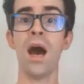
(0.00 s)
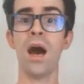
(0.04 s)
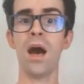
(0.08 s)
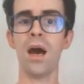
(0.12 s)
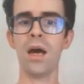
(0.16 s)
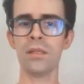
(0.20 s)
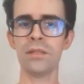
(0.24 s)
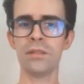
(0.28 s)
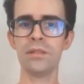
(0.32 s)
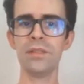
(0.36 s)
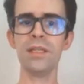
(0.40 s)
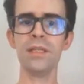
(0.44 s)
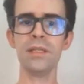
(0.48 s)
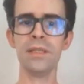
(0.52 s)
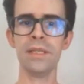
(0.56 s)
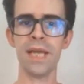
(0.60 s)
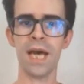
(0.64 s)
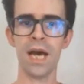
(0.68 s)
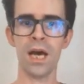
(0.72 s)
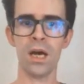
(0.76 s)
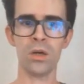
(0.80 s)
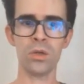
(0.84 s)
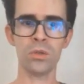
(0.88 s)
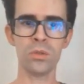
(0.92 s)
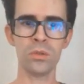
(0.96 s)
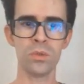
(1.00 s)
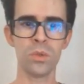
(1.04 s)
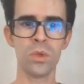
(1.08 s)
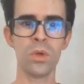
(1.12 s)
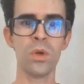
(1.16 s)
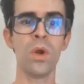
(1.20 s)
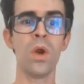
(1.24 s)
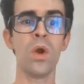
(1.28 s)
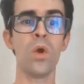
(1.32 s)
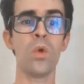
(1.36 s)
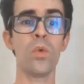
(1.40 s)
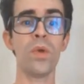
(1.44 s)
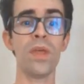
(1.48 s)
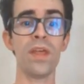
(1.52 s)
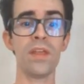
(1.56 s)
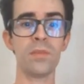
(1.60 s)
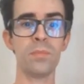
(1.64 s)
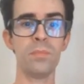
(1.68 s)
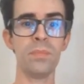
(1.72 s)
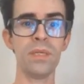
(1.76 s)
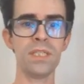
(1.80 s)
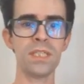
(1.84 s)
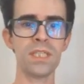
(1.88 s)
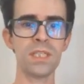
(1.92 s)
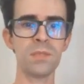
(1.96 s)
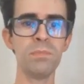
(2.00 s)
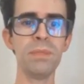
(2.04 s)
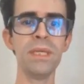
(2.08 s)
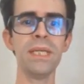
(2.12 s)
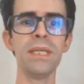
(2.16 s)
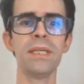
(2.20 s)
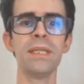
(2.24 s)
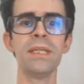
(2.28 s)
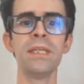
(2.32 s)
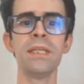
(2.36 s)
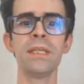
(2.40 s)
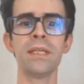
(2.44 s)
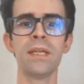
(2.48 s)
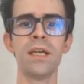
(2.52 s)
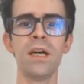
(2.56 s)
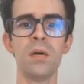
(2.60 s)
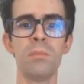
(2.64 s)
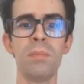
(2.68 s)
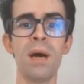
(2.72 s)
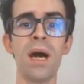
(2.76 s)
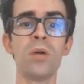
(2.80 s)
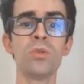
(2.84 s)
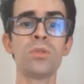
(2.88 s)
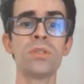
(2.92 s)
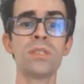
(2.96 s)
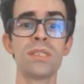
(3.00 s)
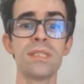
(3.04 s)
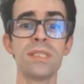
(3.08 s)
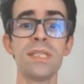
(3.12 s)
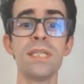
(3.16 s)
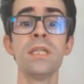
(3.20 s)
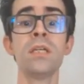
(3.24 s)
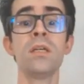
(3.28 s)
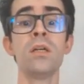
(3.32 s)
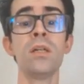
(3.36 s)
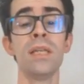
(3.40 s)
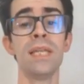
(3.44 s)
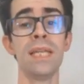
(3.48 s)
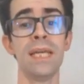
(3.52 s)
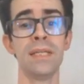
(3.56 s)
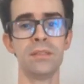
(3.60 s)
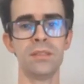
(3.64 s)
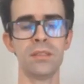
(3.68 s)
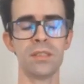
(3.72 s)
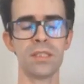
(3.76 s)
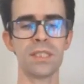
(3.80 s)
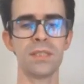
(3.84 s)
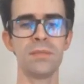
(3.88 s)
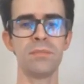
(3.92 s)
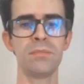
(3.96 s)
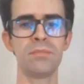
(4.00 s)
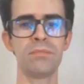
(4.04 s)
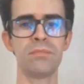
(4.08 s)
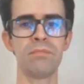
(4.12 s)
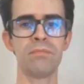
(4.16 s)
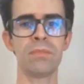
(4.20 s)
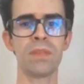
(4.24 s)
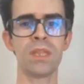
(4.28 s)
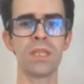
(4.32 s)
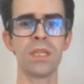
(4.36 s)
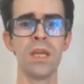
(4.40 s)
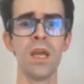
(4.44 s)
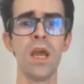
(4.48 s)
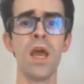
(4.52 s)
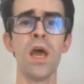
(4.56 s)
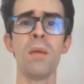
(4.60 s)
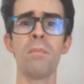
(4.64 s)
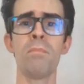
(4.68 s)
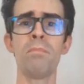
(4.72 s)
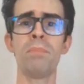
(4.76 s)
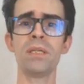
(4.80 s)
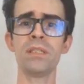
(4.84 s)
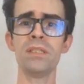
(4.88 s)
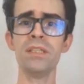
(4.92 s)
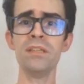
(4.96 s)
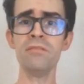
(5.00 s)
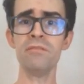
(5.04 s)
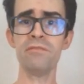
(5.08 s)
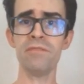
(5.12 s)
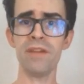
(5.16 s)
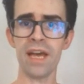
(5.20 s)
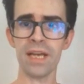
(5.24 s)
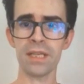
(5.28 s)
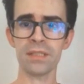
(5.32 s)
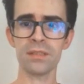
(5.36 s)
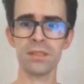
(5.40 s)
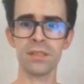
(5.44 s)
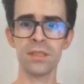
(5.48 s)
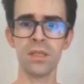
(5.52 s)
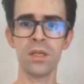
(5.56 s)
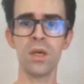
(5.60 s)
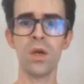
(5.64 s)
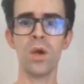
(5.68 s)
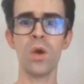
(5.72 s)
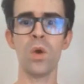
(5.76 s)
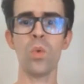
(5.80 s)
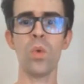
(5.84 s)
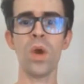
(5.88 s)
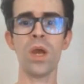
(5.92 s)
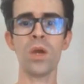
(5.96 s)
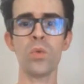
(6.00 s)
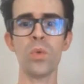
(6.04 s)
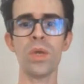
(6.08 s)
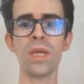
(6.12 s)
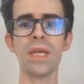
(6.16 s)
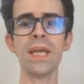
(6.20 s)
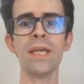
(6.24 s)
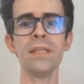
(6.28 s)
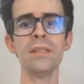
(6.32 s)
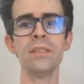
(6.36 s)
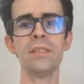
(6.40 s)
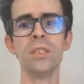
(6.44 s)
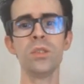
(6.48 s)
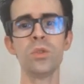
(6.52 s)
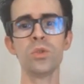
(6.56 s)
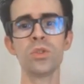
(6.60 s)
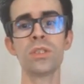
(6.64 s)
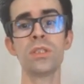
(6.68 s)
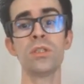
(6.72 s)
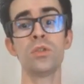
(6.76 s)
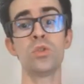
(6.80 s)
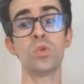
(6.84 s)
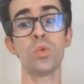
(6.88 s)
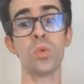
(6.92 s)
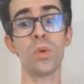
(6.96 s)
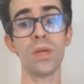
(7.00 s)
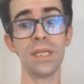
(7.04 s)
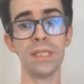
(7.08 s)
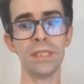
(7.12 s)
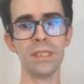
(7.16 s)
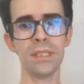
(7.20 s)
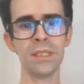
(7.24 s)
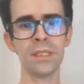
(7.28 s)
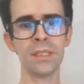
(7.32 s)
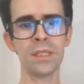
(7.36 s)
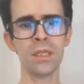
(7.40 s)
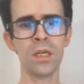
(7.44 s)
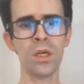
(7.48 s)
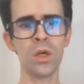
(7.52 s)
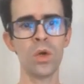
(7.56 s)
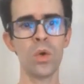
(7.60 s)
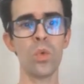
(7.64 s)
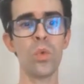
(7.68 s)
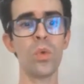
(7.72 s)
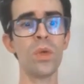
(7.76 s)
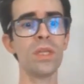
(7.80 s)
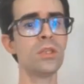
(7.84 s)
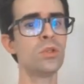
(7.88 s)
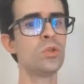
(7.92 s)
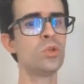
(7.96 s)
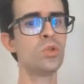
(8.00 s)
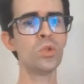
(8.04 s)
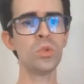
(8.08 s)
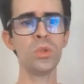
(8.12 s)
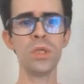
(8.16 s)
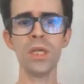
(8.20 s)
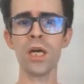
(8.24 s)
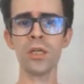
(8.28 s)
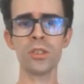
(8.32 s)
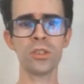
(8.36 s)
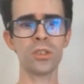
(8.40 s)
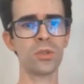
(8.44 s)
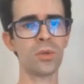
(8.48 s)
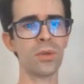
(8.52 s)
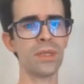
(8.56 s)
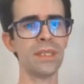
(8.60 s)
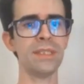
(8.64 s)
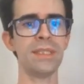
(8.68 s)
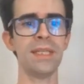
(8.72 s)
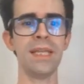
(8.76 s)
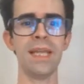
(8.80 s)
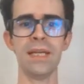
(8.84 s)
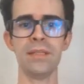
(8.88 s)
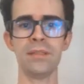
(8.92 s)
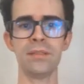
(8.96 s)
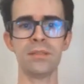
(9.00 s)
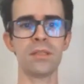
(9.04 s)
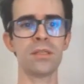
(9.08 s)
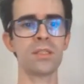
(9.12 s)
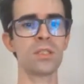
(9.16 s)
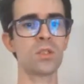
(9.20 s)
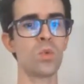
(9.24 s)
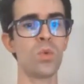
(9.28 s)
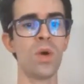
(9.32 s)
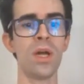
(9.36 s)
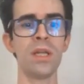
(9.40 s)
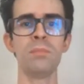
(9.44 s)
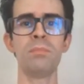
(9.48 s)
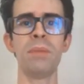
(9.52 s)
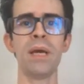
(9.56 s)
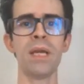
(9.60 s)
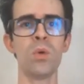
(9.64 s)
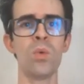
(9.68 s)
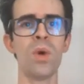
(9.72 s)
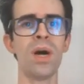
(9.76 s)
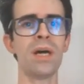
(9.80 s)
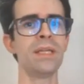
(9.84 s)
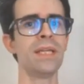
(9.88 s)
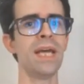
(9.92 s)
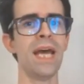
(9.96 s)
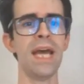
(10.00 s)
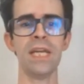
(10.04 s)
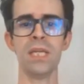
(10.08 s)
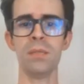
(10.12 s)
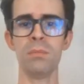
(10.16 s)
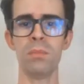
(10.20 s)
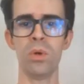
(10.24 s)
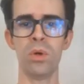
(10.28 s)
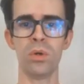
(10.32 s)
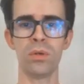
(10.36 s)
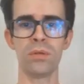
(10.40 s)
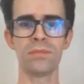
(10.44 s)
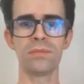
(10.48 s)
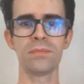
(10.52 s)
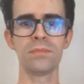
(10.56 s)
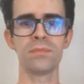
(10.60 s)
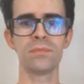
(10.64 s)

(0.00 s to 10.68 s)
Until now, we have been speaking about single letters. But in fact, when we get used to reading, we do not read letters one by one anymore.